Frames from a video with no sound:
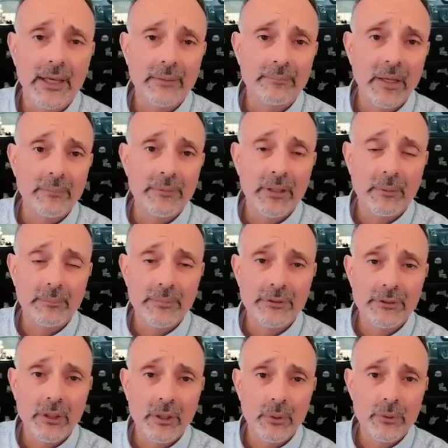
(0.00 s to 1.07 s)
and maybe up the
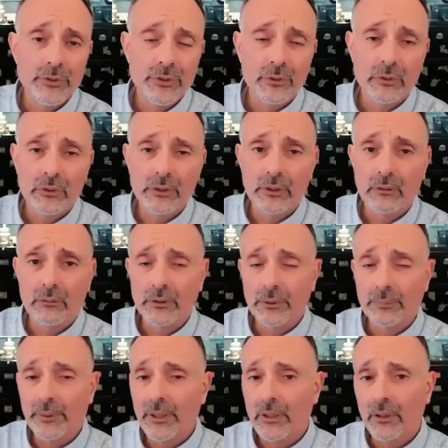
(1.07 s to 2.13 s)
dose, or you know,
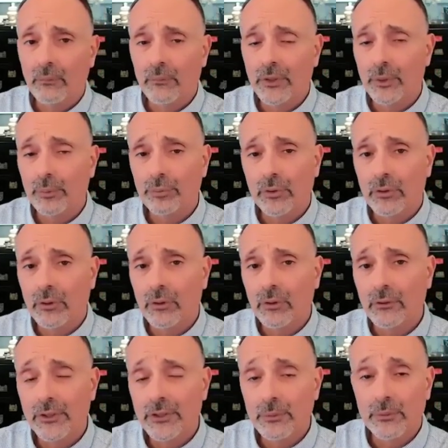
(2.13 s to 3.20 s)
depending on what the
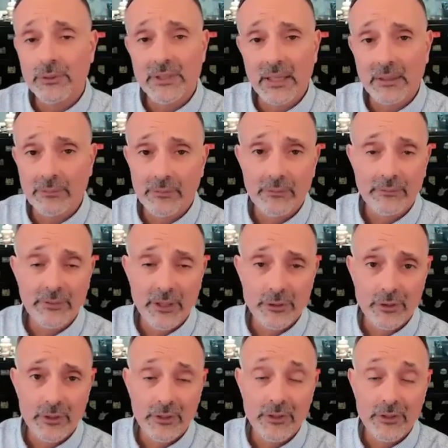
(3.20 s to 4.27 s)
protocol is and what type of
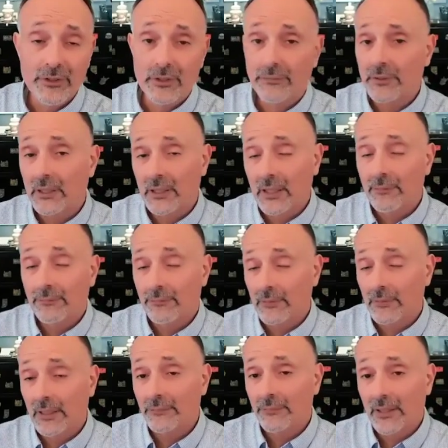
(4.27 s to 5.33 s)
infection it is. If if
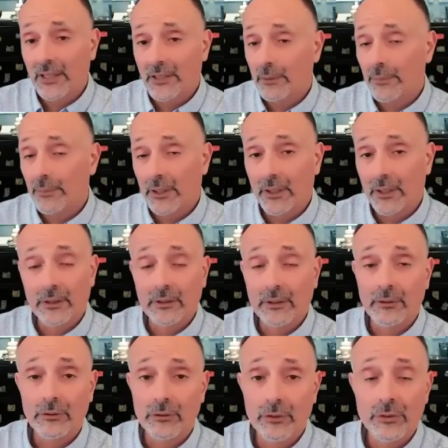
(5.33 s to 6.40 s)
if antibiotic
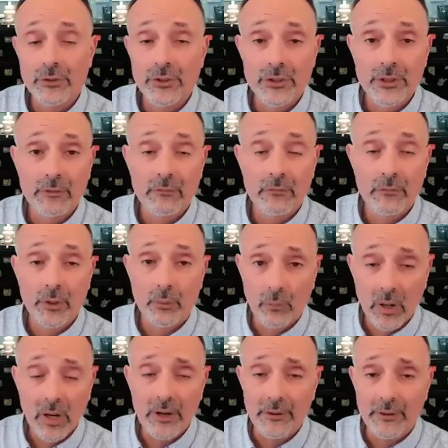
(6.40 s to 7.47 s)
uh, use is even
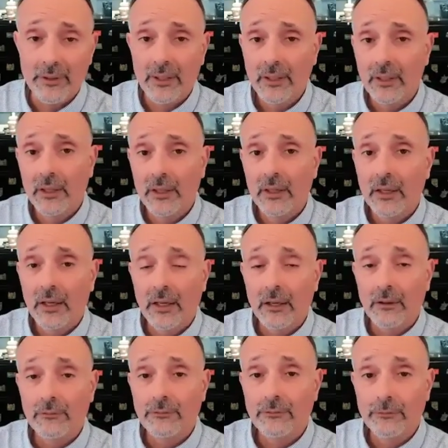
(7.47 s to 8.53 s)
required
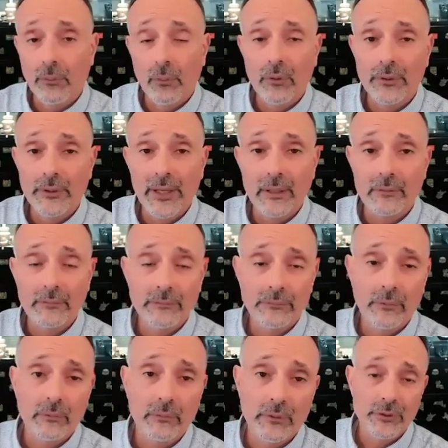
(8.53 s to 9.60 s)
uh, for that
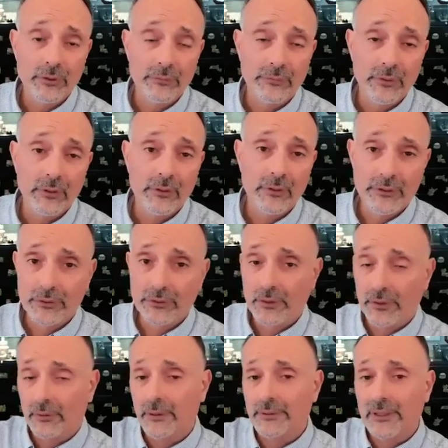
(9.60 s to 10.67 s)
for you feel is
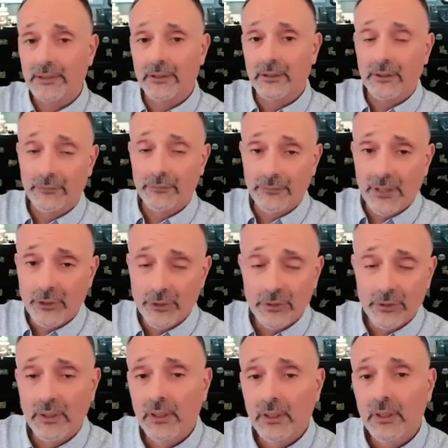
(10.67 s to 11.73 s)
a, a dental
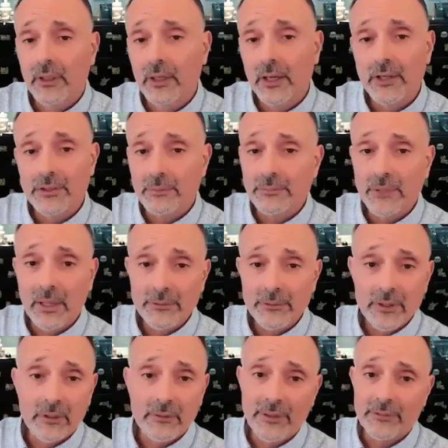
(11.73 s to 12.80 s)
infection, uh, sometimes
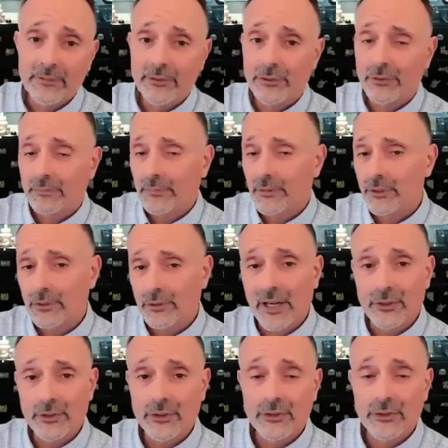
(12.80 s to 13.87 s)
you know after
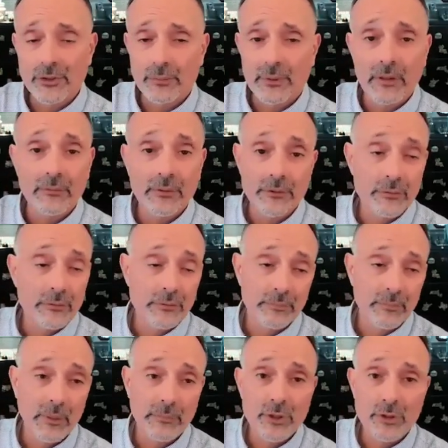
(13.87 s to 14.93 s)
extractions or whatever,
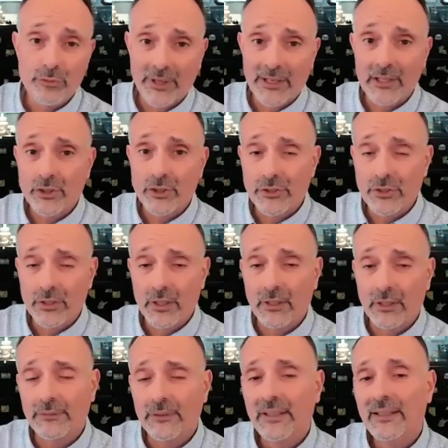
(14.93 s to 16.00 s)
maybe drainage is
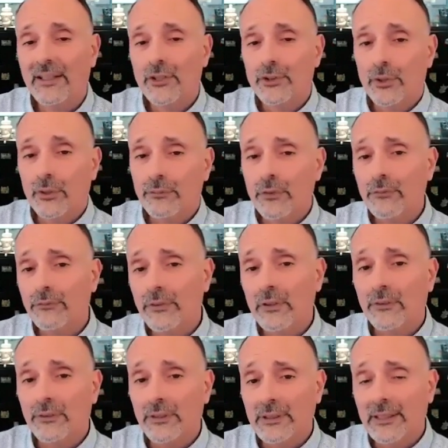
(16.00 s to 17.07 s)
enough. So if you
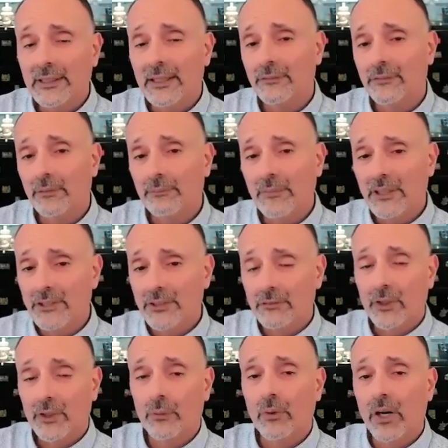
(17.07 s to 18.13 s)
feel the need, if it meets the
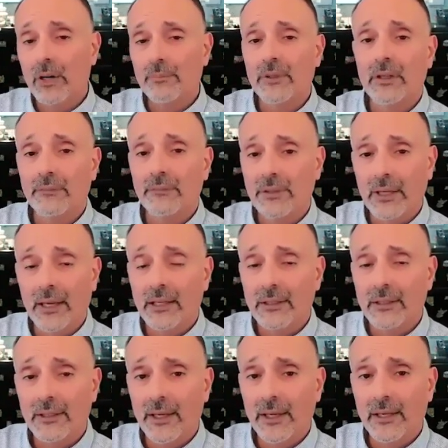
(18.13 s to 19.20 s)
requirement of the
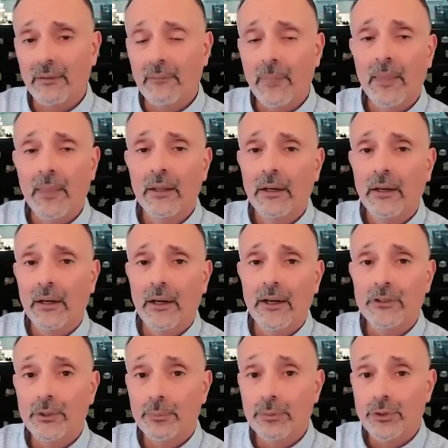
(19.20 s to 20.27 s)
ADA
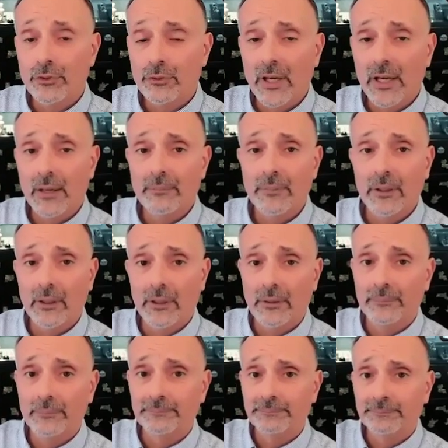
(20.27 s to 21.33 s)
uh, to prescribe,
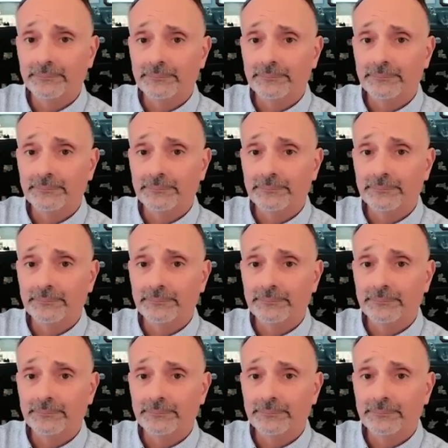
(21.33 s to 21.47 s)
um,